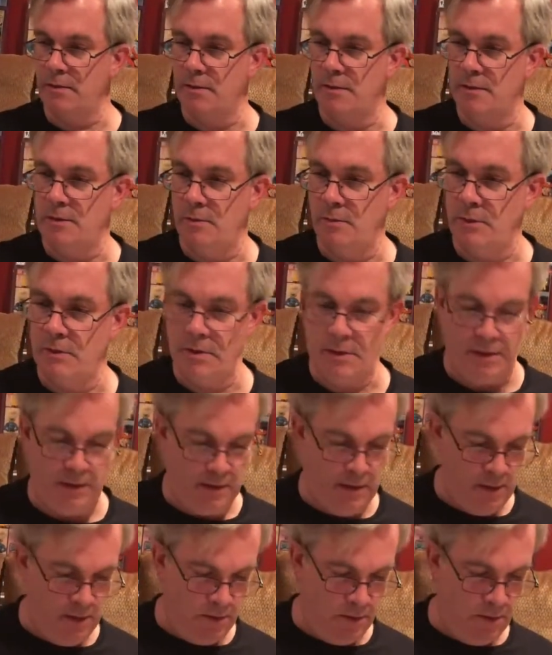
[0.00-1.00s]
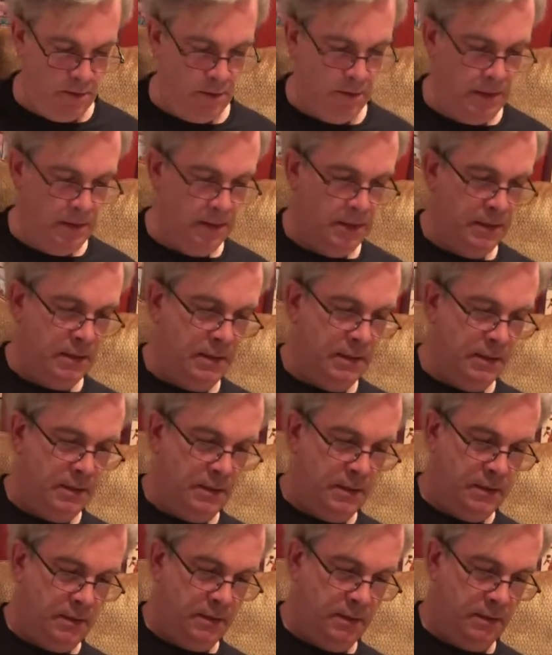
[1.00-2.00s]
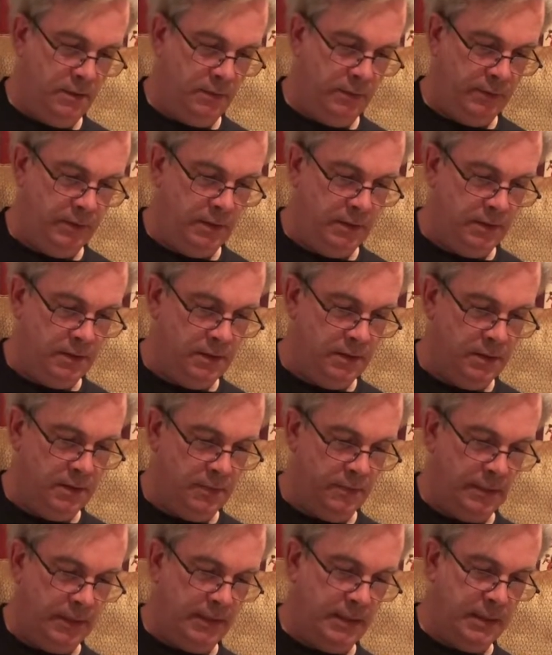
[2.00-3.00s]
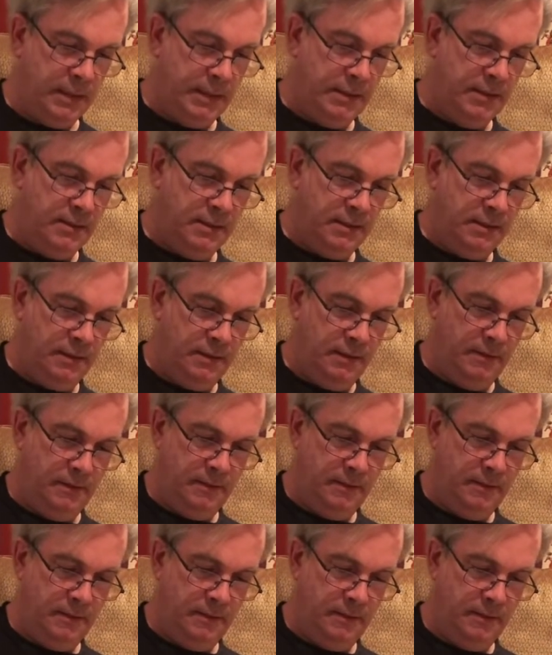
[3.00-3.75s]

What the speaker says: Let's see what's in here. Hopefully this is something nice.